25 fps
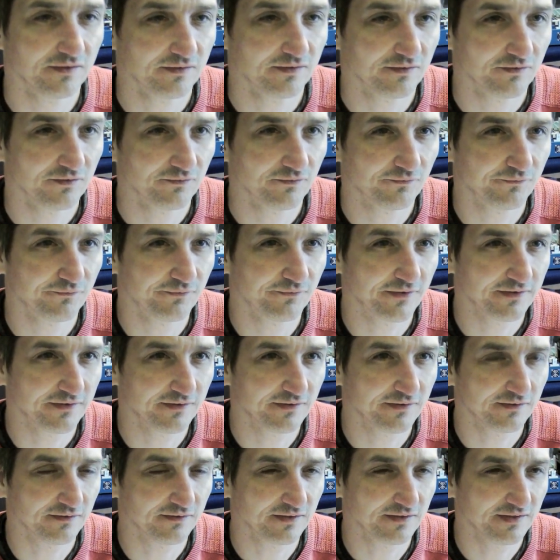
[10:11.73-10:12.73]

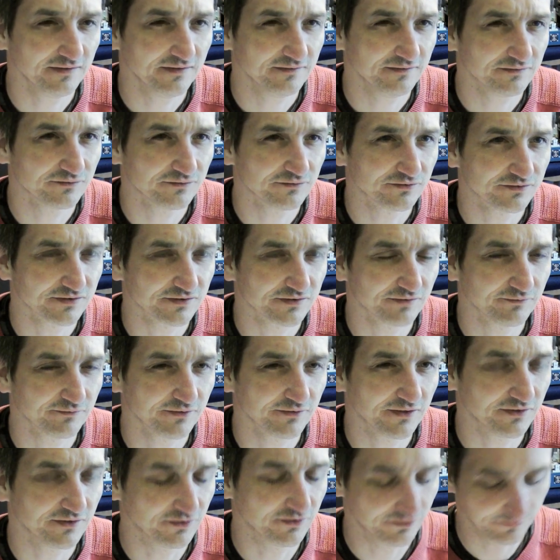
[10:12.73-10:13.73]
funnel lens or something,
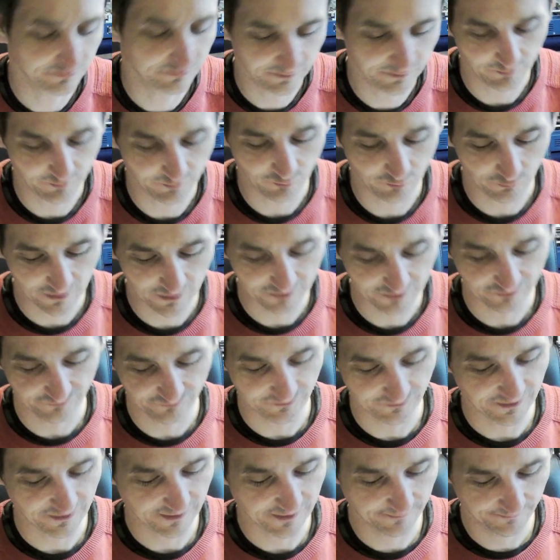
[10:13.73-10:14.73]
I don't remember, one of
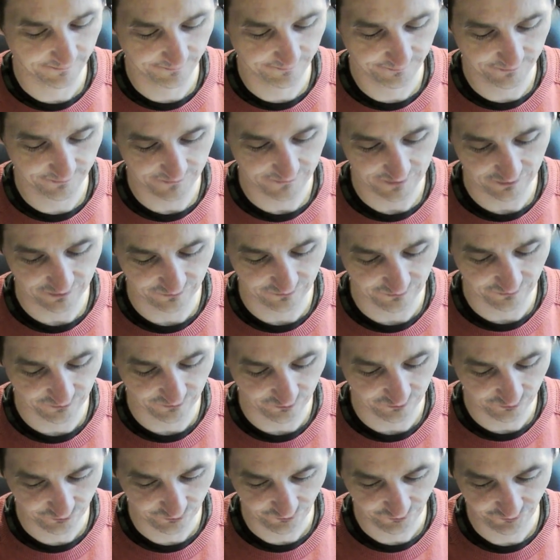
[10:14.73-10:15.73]
them it's
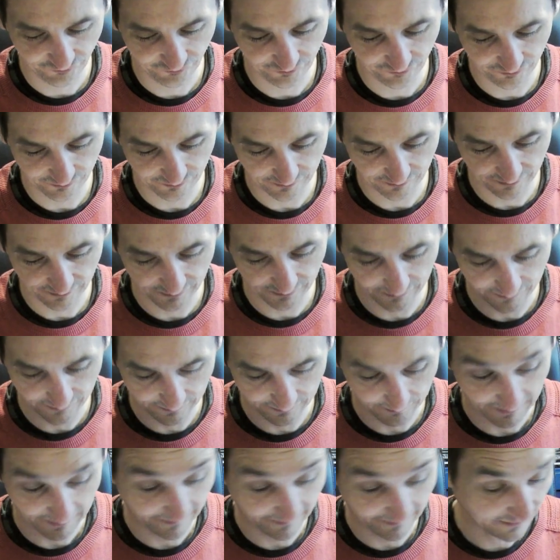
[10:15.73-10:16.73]
used,
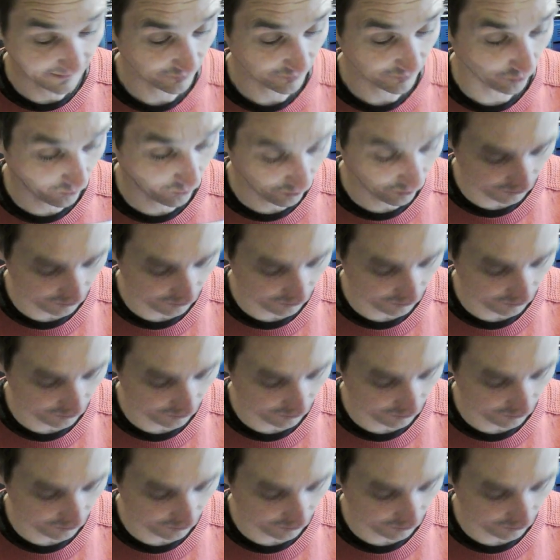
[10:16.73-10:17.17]
but not all the